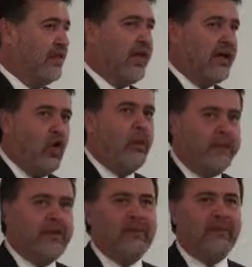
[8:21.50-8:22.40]
they
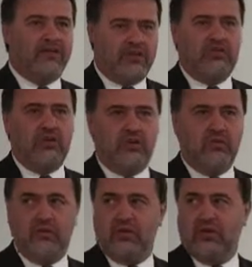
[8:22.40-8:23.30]
all pretty much knew
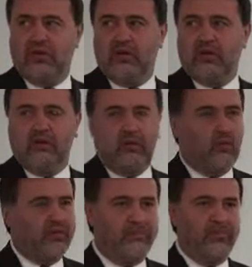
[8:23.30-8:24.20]

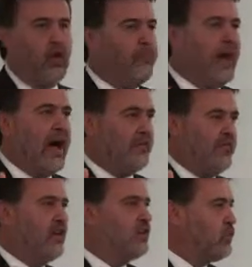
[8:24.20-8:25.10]
what the ballpark
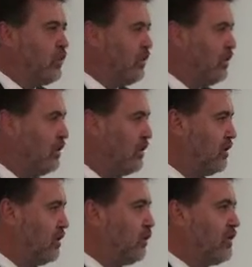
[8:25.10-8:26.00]
figures were
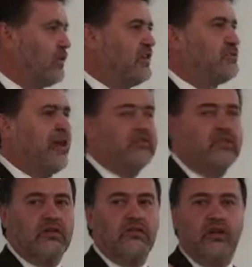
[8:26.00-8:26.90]
with respect
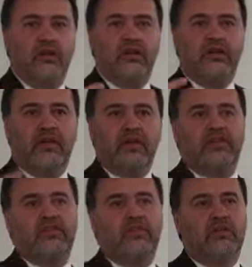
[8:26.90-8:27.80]
to the
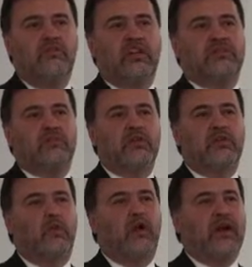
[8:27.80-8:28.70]
additional investment
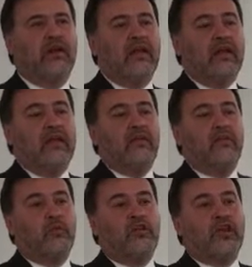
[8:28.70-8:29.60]
required
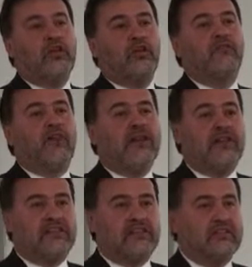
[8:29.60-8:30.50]
with a new
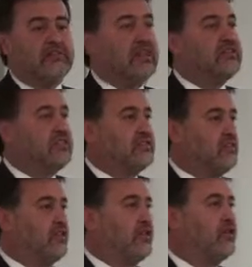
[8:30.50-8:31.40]
funding system
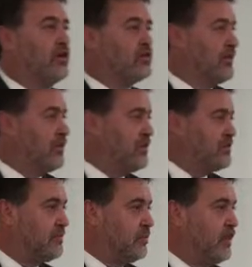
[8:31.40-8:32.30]
consistent with the Gonski
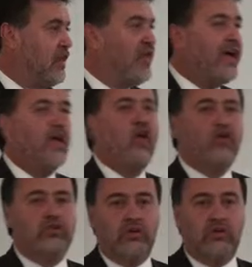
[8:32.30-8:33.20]
principles. They
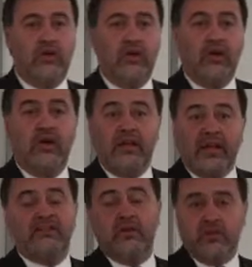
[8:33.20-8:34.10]
all knew.
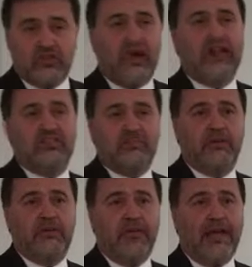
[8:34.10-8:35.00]
Yes, there were changes
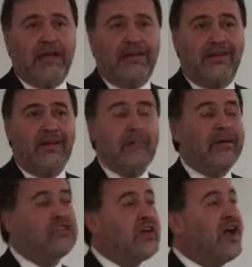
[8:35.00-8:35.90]
being made,
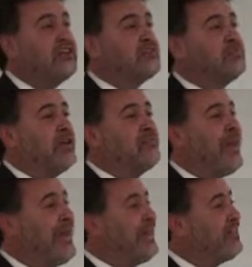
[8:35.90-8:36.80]
but changes being
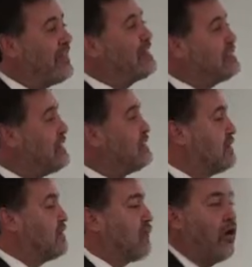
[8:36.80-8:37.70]
made at the
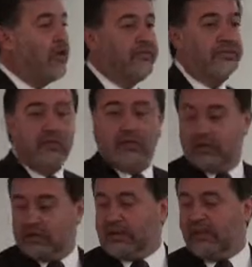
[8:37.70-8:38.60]
insistence of
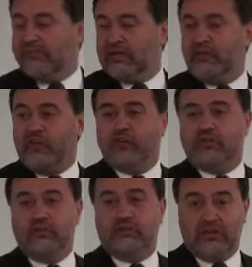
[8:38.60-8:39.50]
government
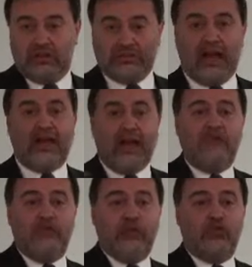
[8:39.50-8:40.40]
officials, state
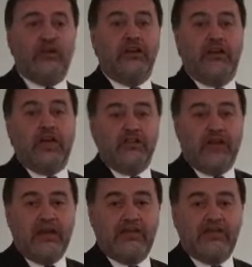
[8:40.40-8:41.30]
and federal, in
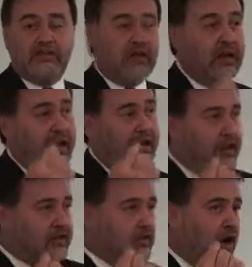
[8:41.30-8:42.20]
negotiations. And
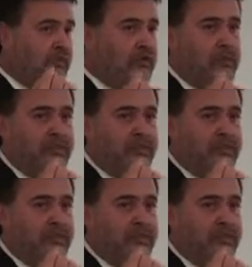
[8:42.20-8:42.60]
each time you do